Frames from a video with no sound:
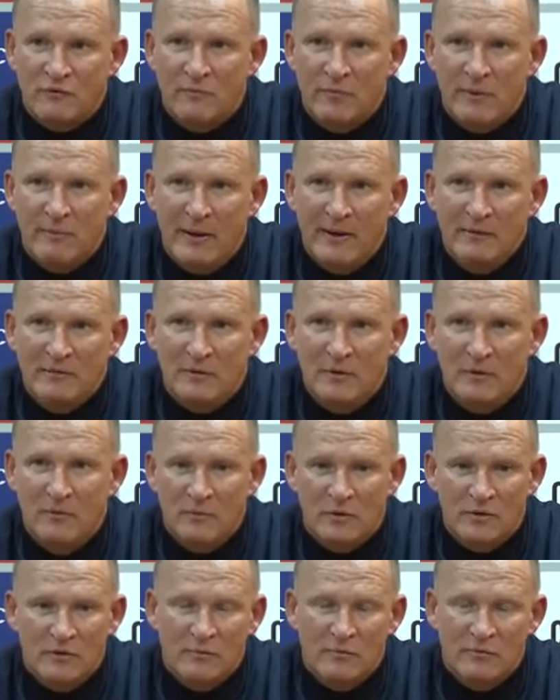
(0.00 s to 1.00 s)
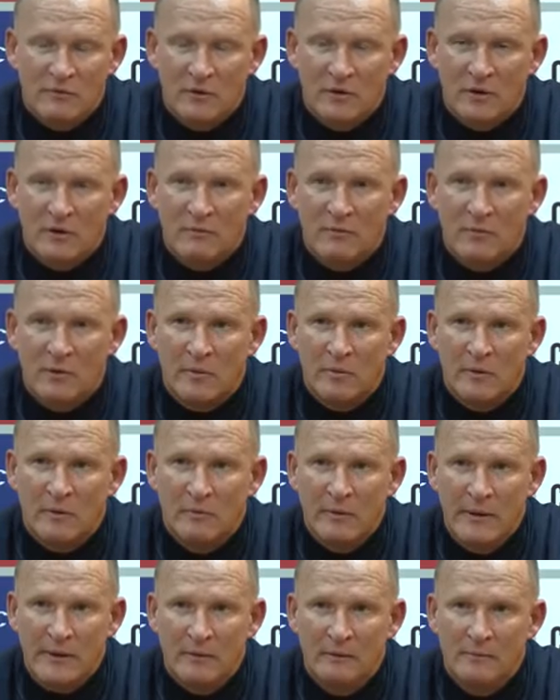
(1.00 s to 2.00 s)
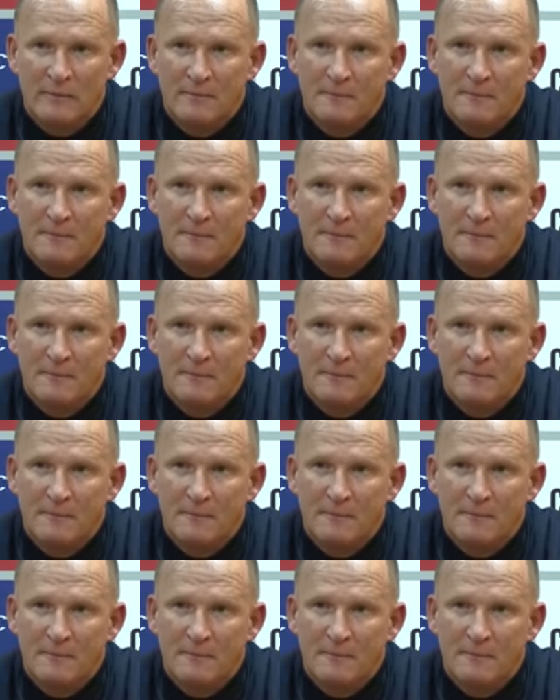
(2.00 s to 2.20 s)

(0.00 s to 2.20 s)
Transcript: to be better, which I'm certainly we will be.